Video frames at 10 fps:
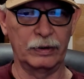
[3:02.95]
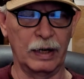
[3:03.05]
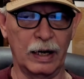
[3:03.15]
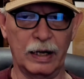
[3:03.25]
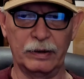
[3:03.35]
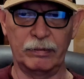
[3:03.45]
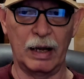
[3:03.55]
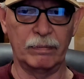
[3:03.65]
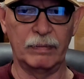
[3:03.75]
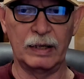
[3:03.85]

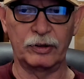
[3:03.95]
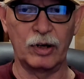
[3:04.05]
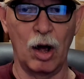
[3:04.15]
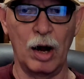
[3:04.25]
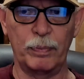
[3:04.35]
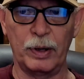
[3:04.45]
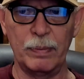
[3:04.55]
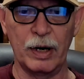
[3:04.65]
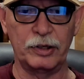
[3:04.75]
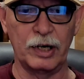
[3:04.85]
It's gone pretty much,